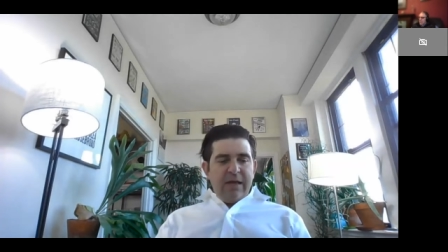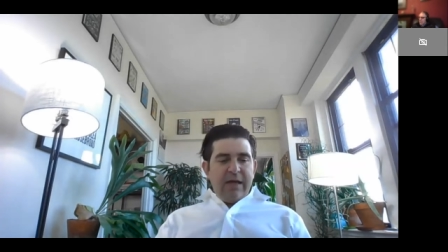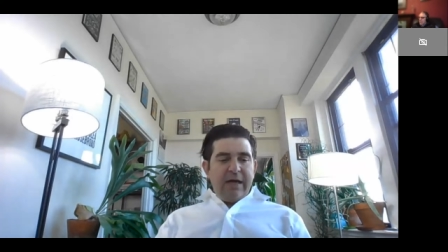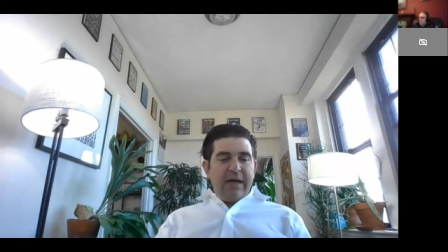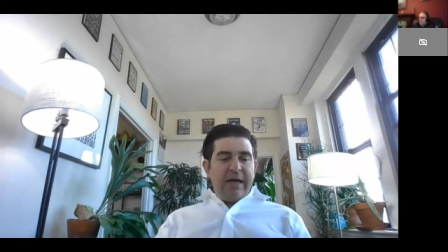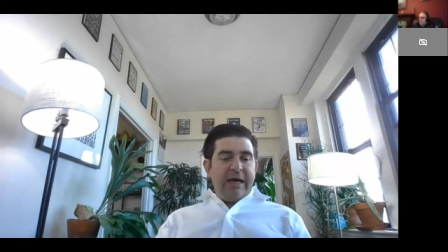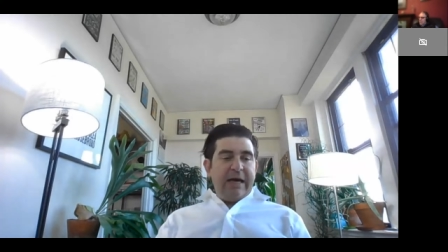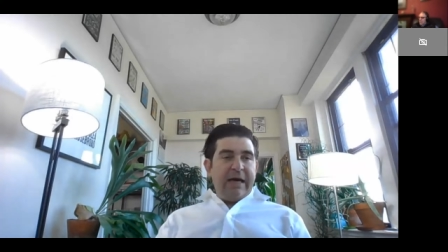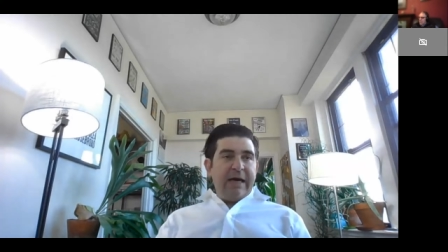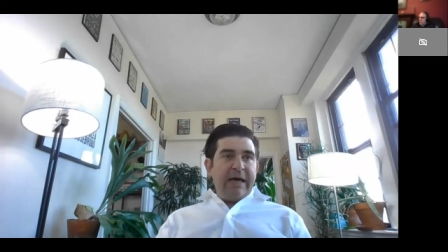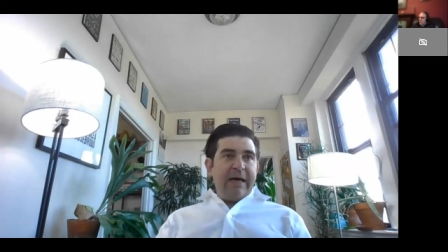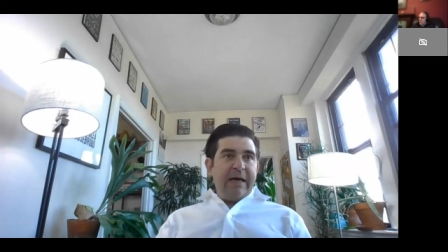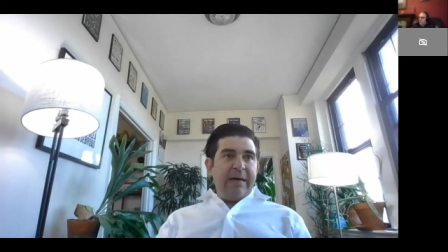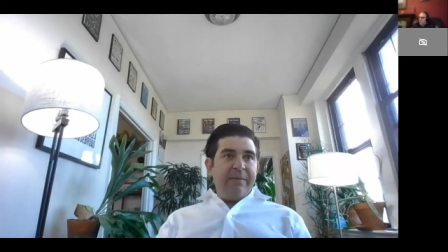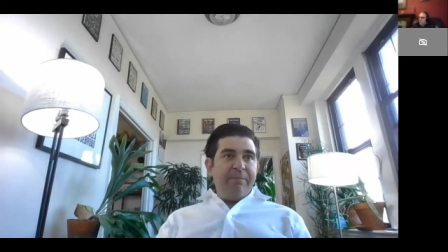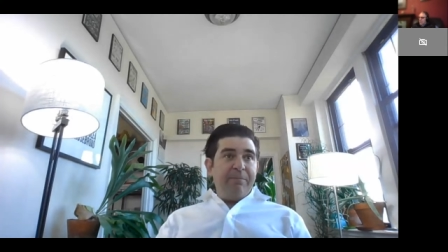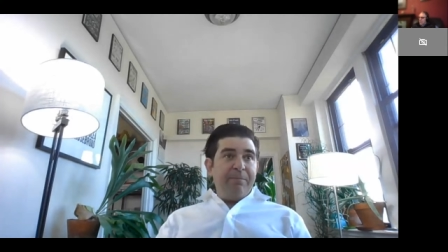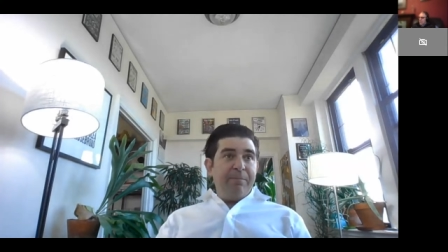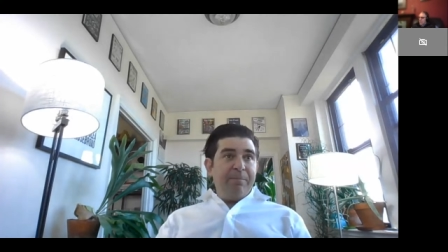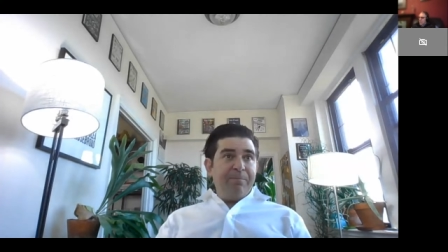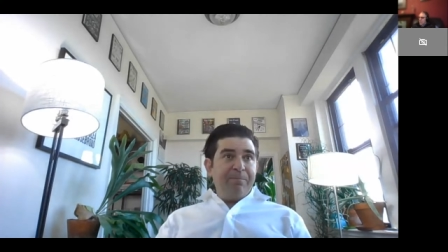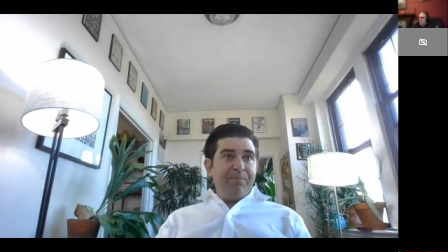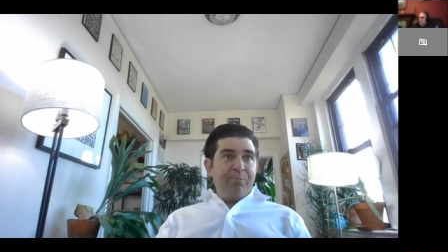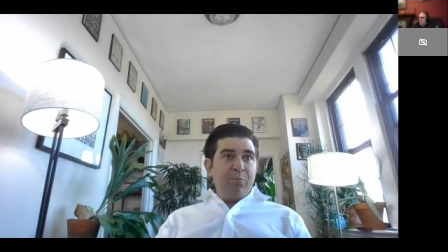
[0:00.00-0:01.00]

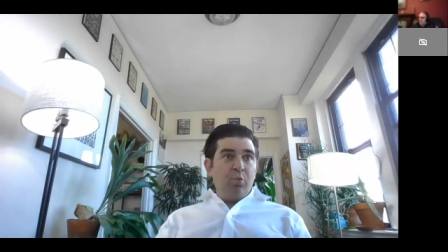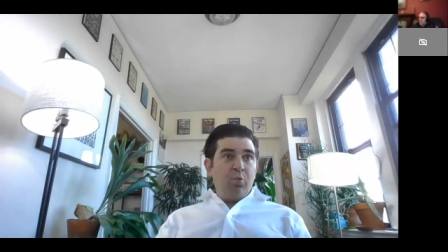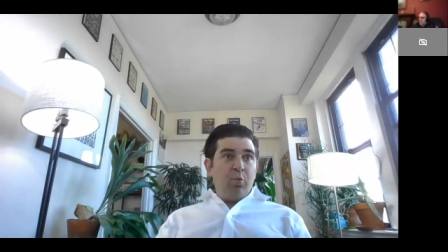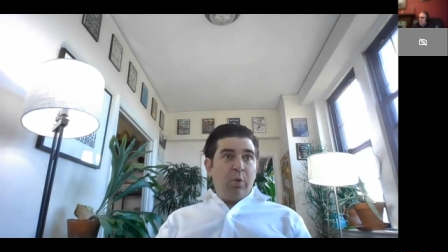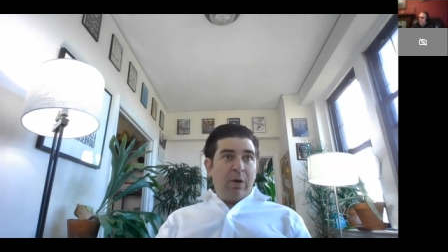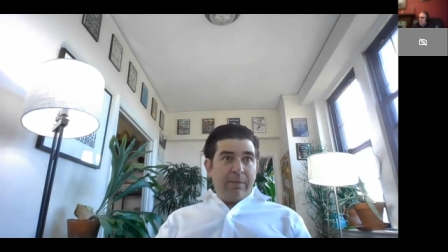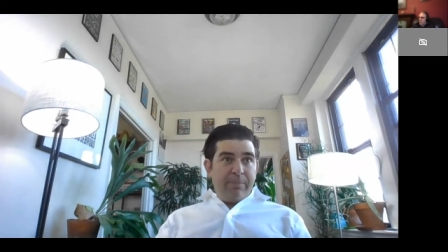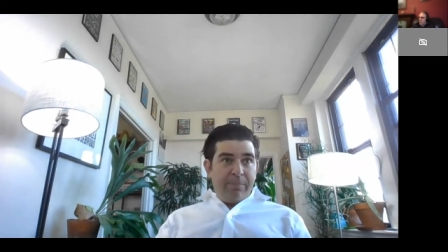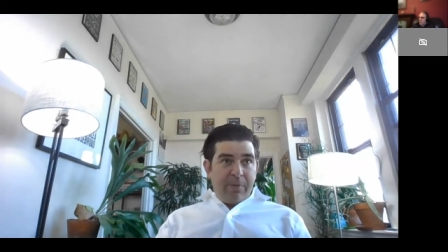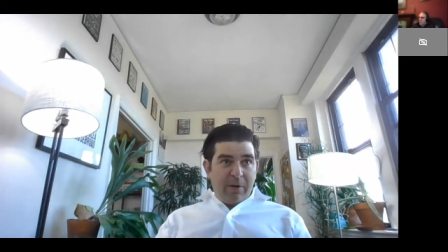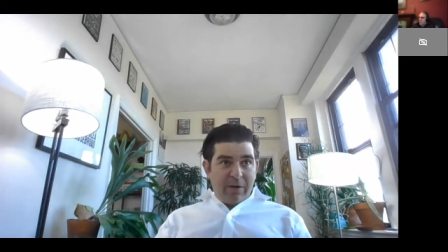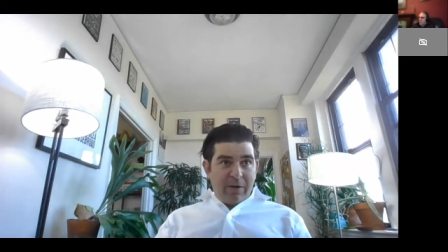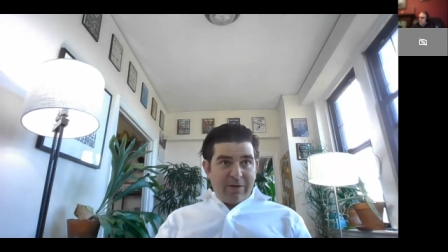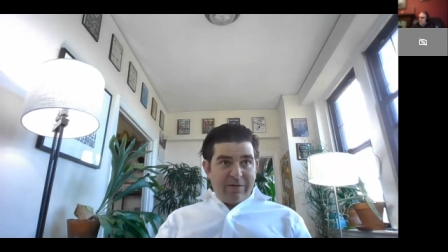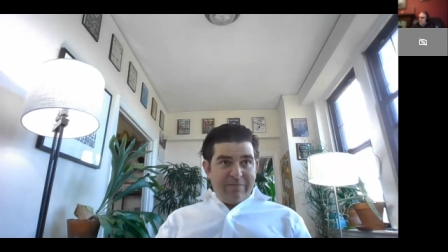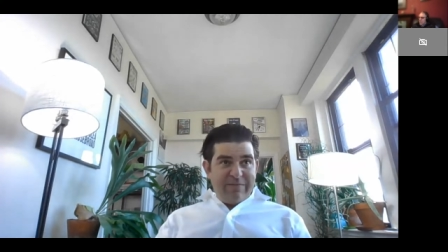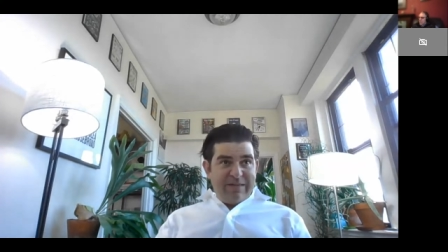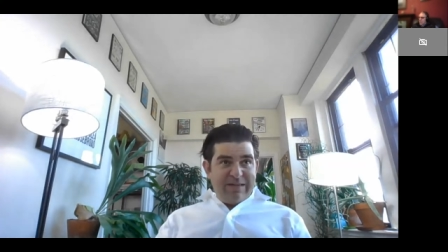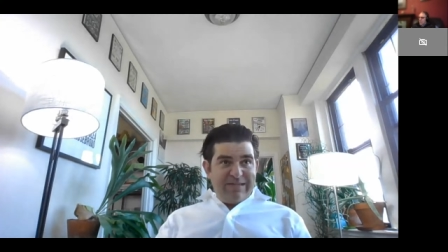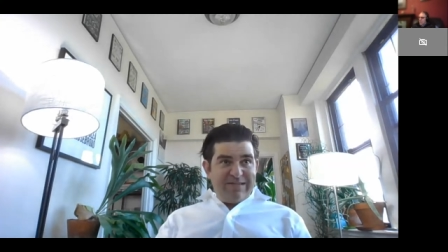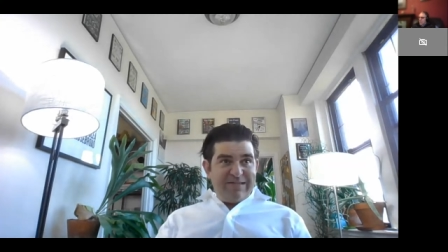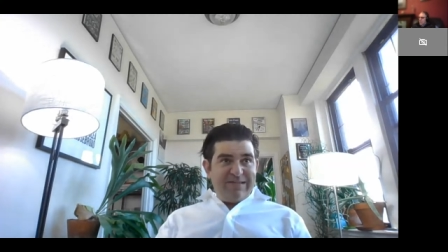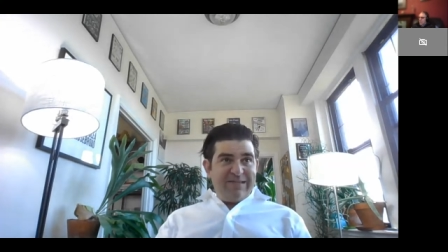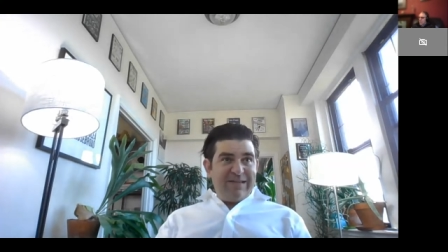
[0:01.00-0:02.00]
Um, one part of
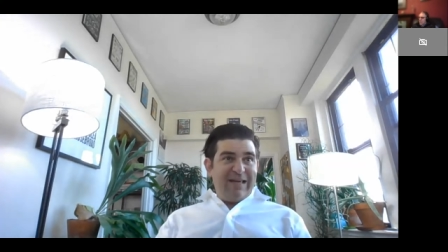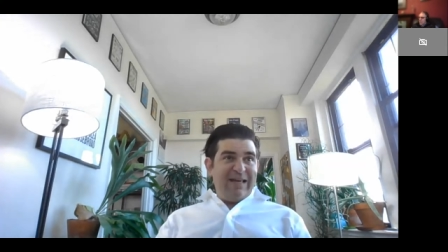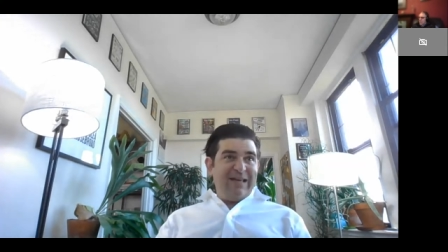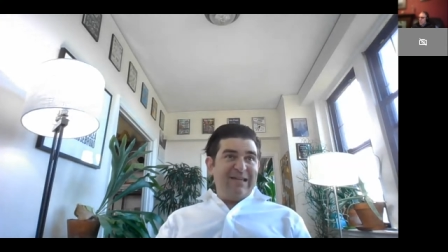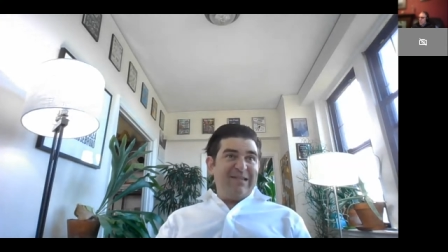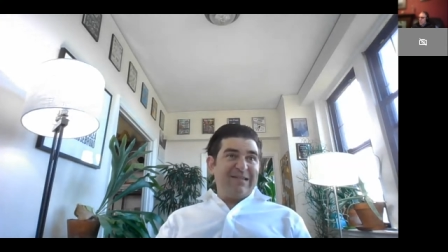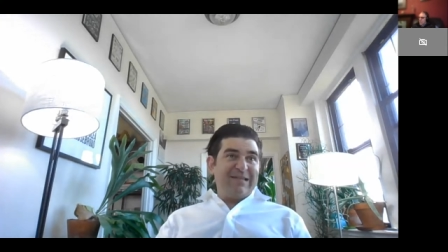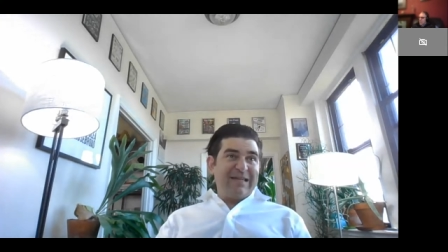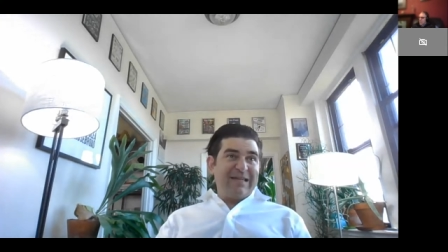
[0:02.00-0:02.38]
this is